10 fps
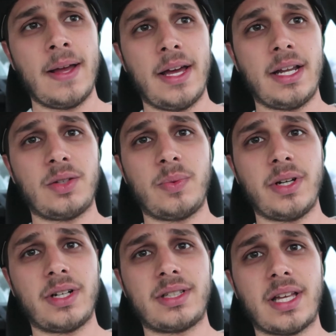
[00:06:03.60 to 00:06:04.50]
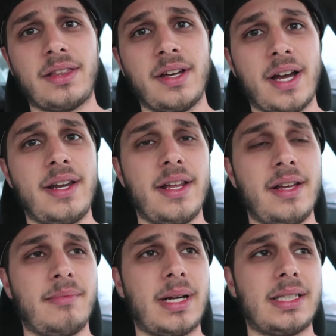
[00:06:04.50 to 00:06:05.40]
and it's weird because I think I did
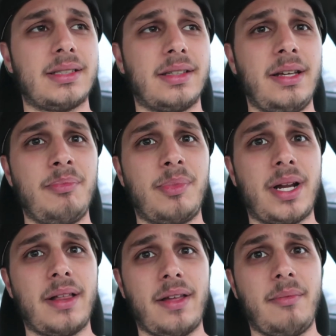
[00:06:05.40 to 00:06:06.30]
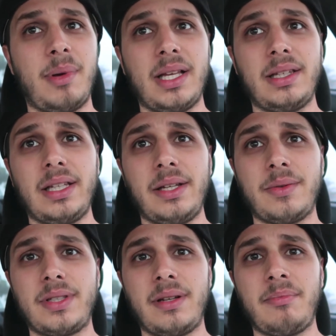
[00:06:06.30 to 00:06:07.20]
it in my sleep, but I like basically
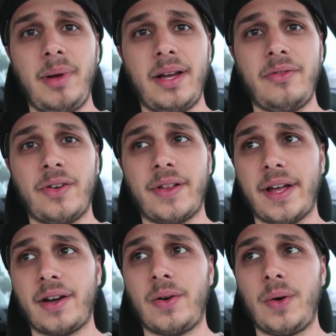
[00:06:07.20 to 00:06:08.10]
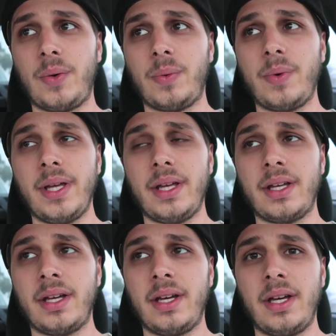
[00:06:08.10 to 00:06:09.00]
was in bed for like a whole
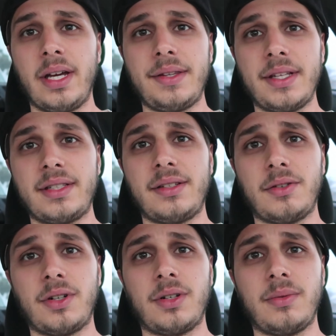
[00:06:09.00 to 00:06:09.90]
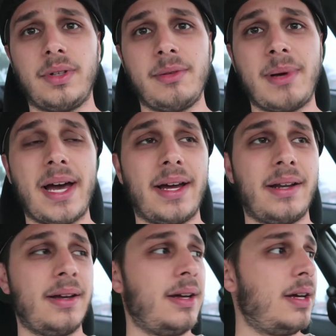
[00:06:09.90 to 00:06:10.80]
week and they still hurt really
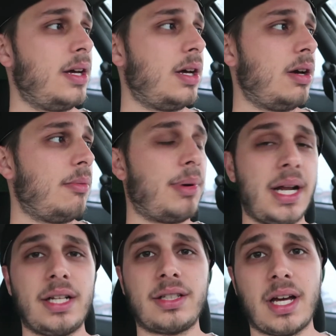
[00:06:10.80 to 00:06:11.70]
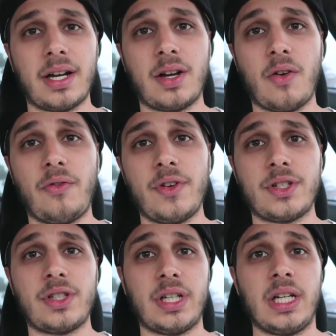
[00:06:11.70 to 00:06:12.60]
bad. But I just gotta go
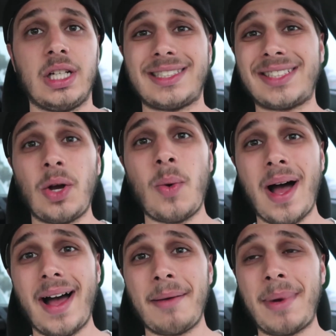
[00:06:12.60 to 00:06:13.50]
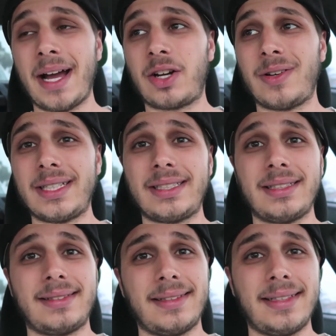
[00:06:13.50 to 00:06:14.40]
fishing. So I'm at
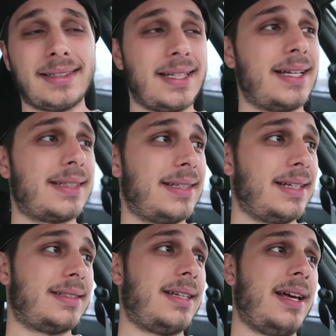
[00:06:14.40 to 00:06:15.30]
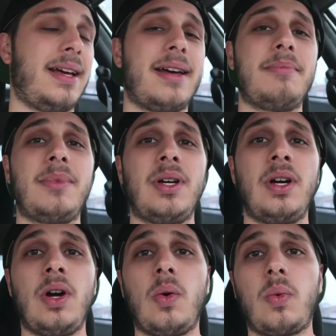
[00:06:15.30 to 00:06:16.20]
Chris's. It's like 6 a.m.
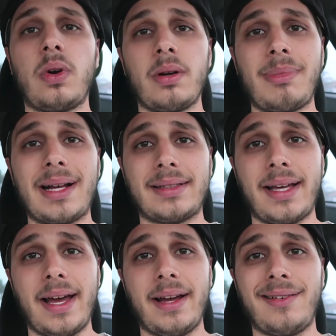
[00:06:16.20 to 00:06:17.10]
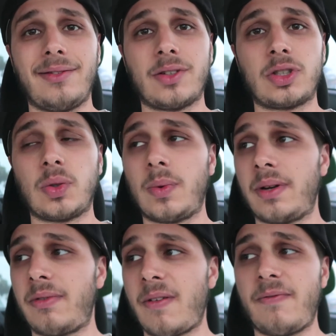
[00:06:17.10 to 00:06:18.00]
We're about to head over to
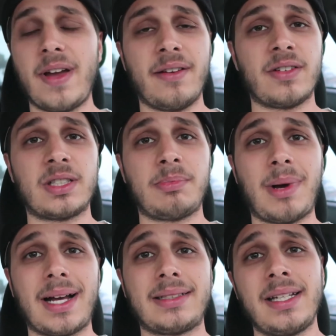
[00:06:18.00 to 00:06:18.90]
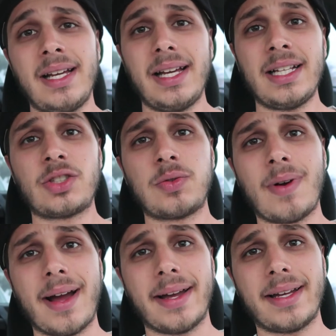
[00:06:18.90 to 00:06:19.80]
one of our favorite spots and
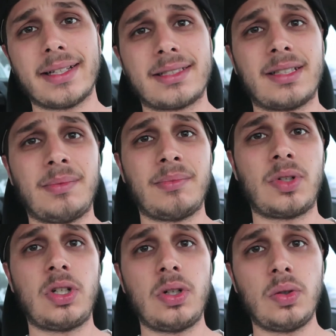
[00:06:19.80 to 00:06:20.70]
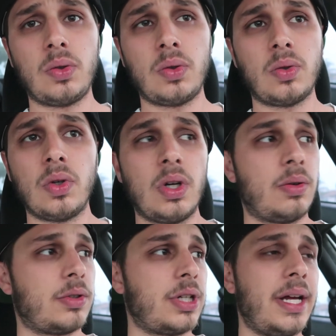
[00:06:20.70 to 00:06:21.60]
try and get something cool.
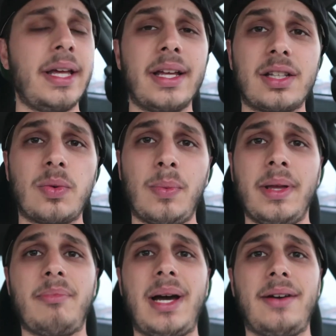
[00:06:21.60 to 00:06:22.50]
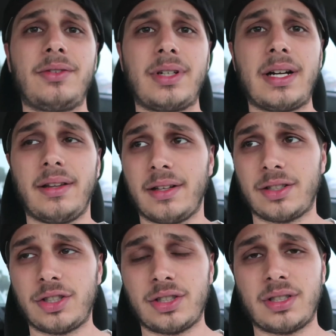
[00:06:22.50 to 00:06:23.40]
We're trying to get a 20-pounder out of
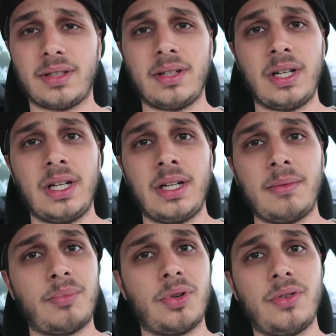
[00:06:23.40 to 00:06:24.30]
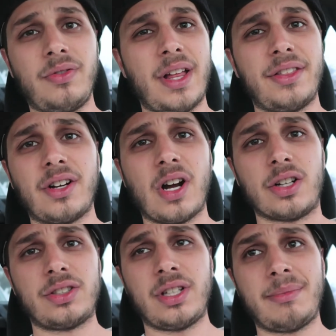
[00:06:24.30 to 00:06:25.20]
there just to prove that there
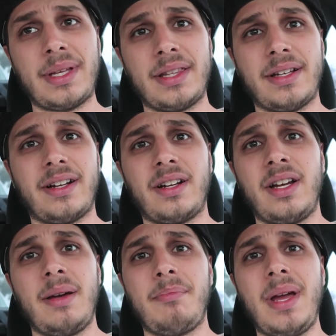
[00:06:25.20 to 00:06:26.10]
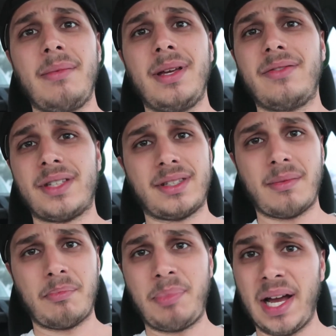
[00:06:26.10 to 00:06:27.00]
are some in there. Maybe even
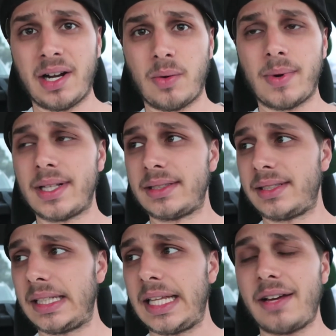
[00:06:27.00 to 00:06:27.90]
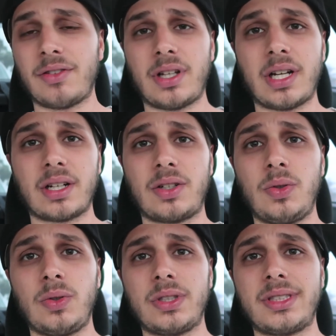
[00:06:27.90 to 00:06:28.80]
some bigger ones. And they have a lot of
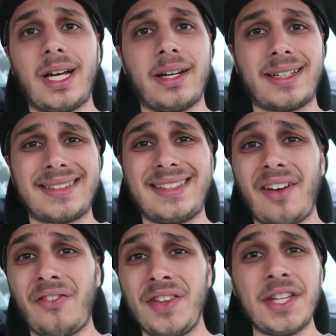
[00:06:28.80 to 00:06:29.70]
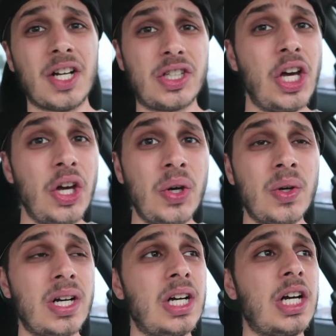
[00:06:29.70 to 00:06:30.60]
cool exotic stuff in there
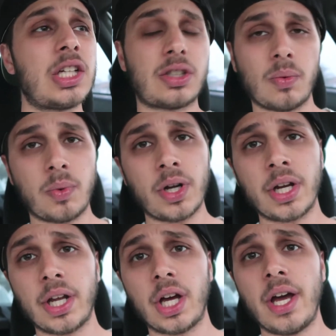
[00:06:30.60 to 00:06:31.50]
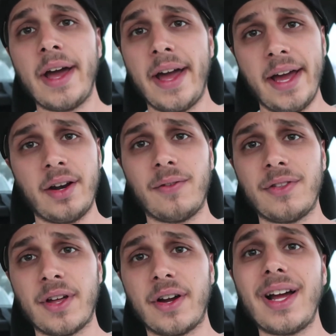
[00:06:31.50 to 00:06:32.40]
too. So we're gonna head
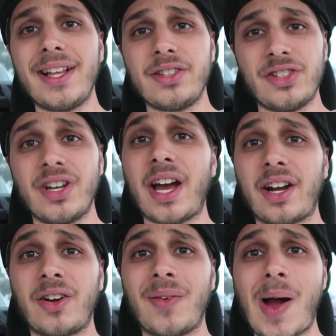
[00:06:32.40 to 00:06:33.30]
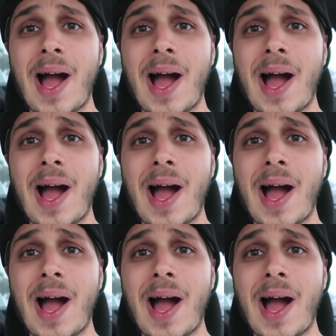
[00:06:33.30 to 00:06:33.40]
over there and check her